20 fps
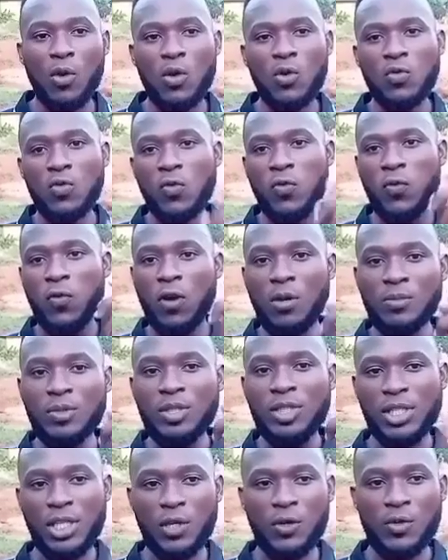to form
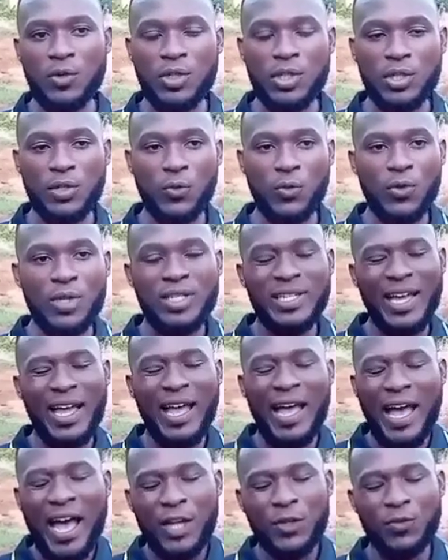cells which are
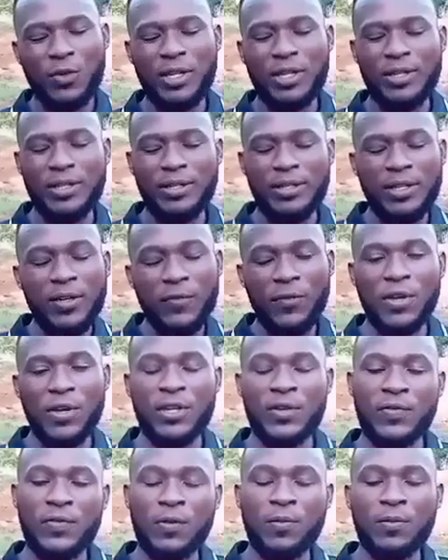actually different
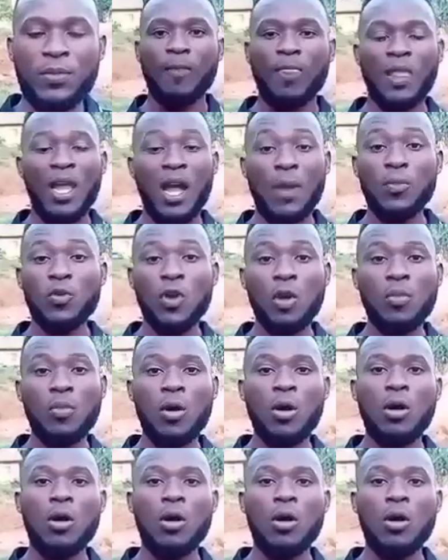from abnormal